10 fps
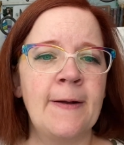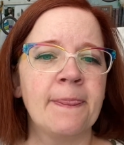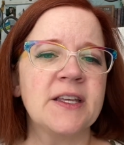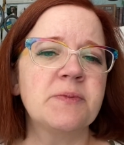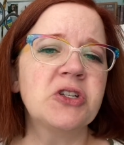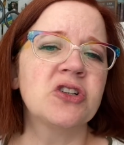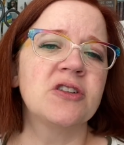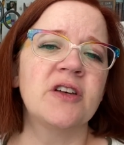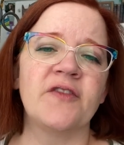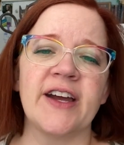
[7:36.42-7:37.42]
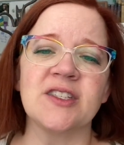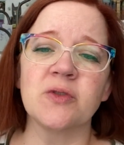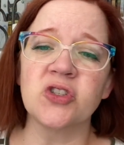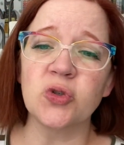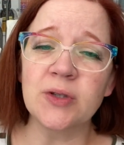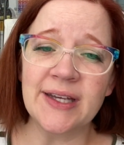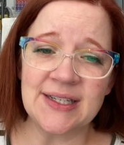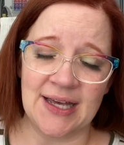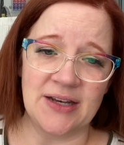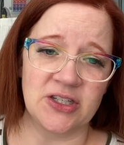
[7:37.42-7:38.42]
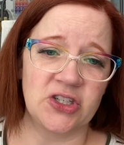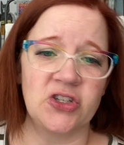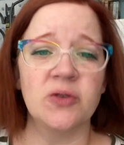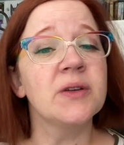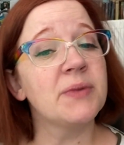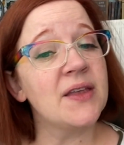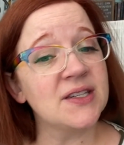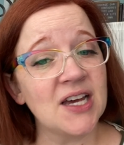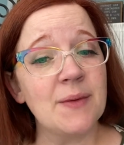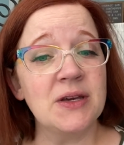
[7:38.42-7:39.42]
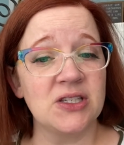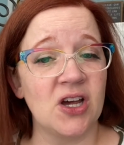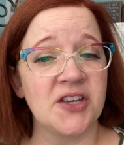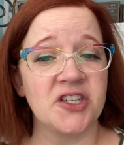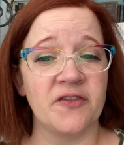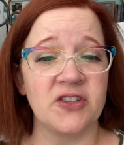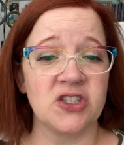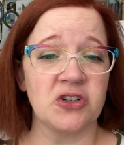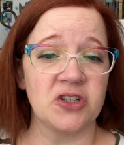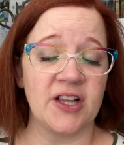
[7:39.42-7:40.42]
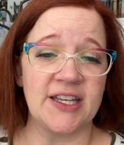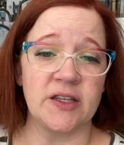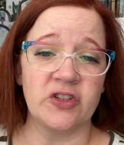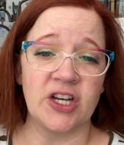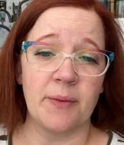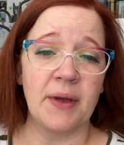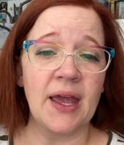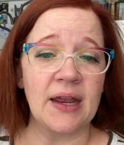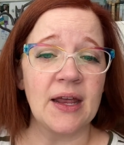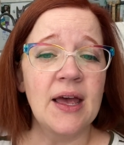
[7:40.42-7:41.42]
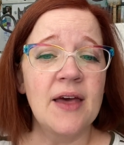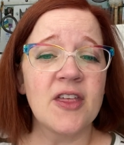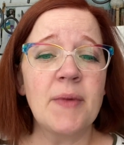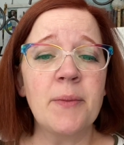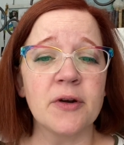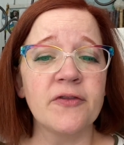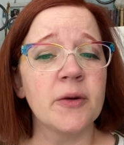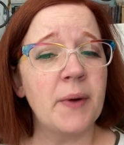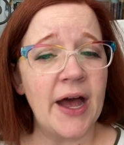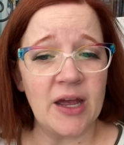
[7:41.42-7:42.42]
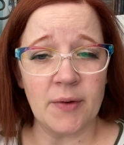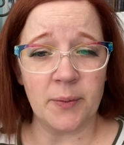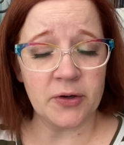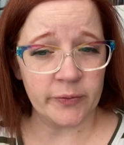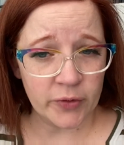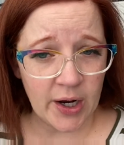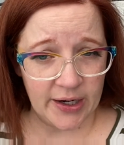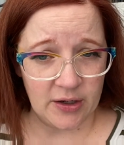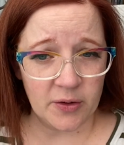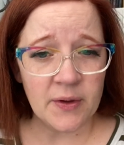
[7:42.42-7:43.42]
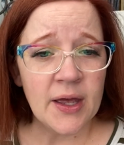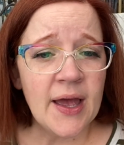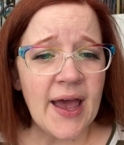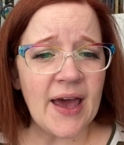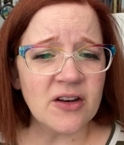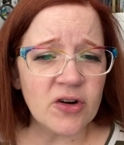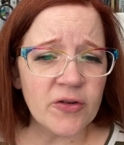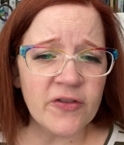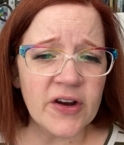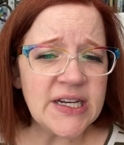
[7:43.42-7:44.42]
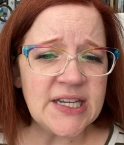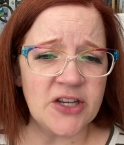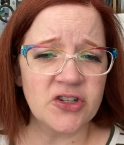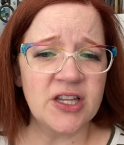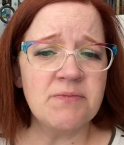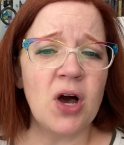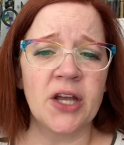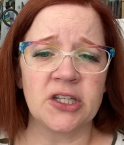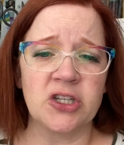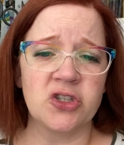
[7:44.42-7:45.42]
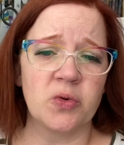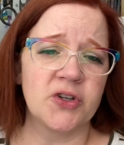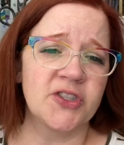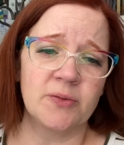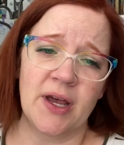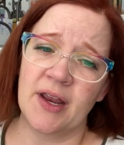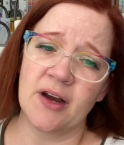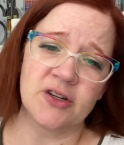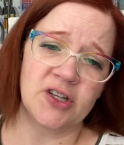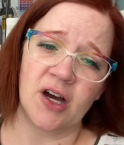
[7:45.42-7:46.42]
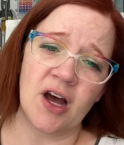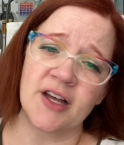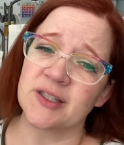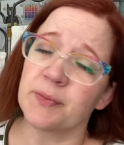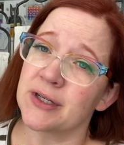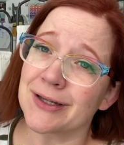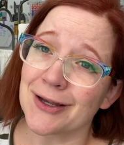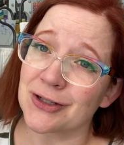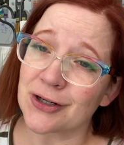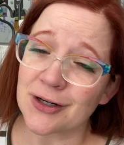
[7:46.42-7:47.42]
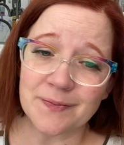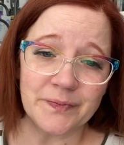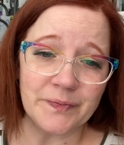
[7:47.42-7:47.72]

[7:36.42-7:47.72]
This maternal advice was duly attended to, and by the time he had tossed off his third glass of champagne, the member for Buy 'em Up Rhino, had grown very tenderly maudlin towards the red-haired young husband hunter.